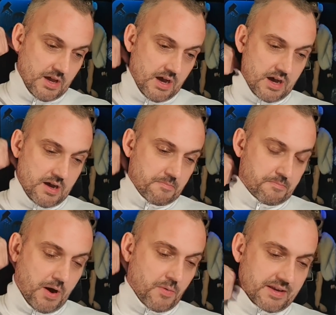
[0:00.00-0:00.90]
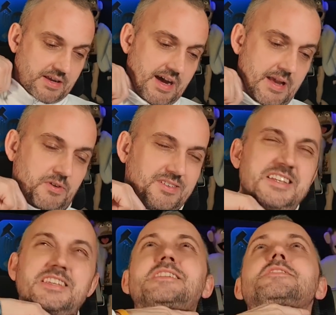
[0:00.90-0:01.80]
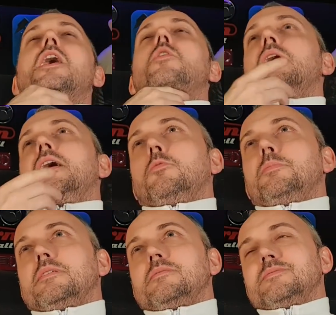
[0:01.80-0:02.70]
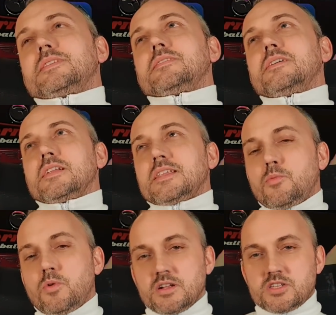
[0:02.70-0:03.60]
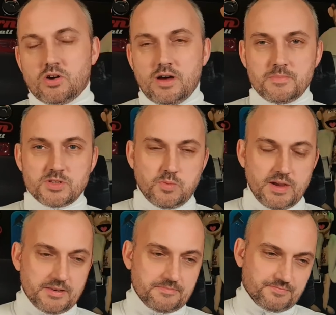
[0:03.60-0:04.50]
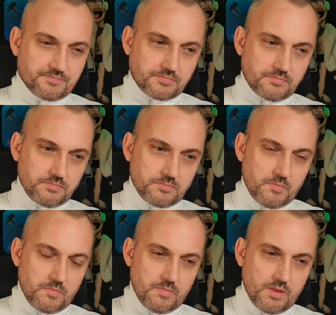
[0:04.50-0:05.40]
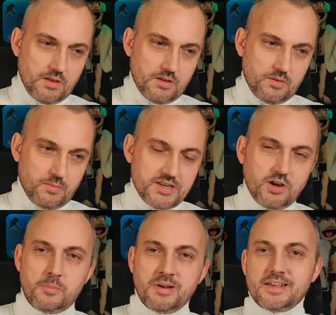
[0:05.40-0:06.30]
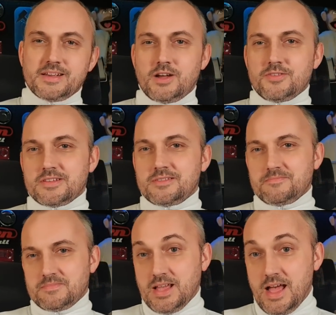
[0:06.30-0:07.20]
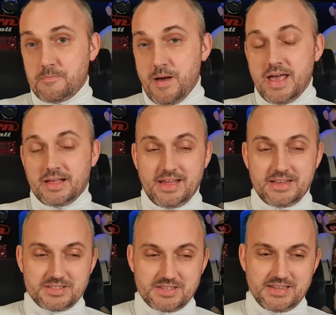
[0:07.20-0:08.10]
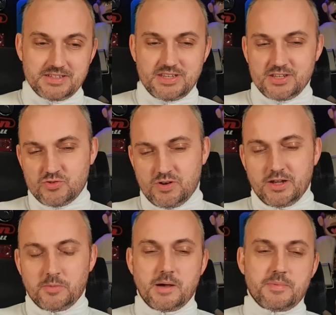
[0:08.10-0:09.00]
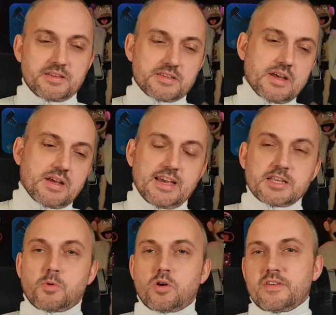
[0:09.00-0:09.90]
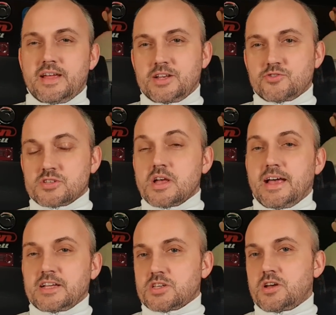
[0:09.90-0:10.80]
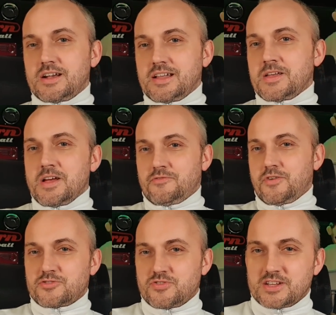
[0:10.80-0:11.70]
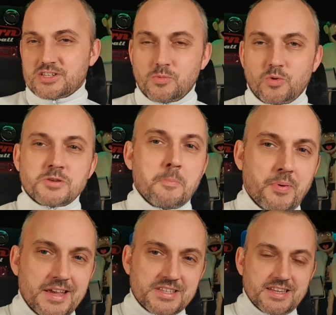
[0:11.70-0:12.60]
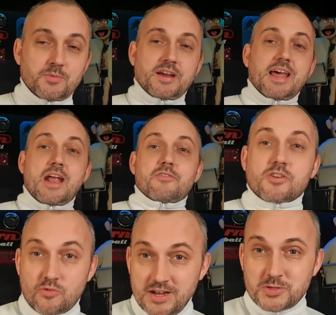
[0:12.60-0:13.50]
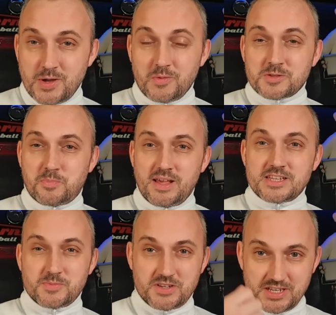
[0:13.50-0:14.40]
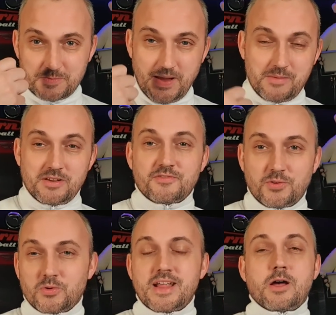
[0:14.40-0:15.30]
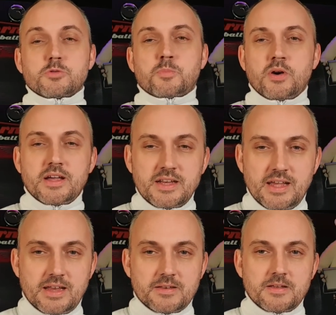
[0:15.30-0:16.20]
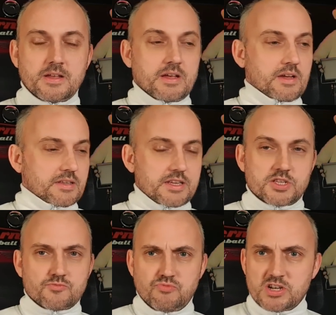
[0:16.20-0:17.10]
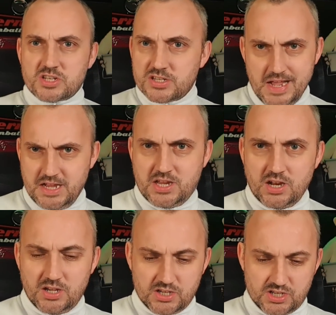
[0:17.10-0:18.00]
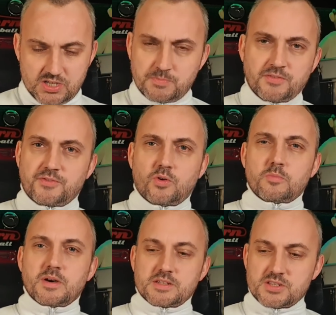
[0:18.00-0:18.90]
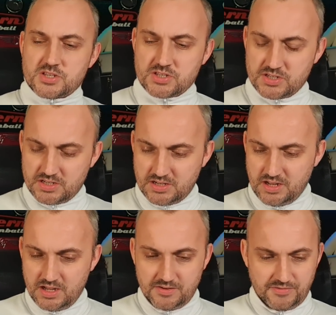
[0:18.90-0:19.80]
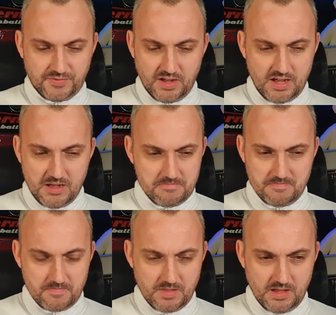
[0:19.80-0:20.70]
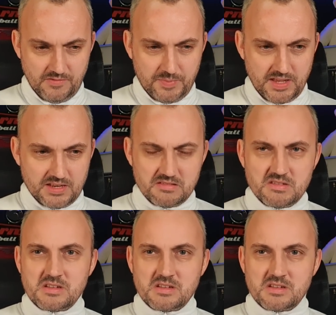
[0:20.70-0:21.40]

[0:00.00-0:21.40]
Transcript: Um, Bowen came on. I say no help. There were times when when Yarmolenko came back and, and did try and help out, but he's, he's more of a hindrance. He certainly, Fredericks wasn't blessed in the way that Cresswell was blessed, which is Pablo Fornals putting in this ridiculous performance of um, of being...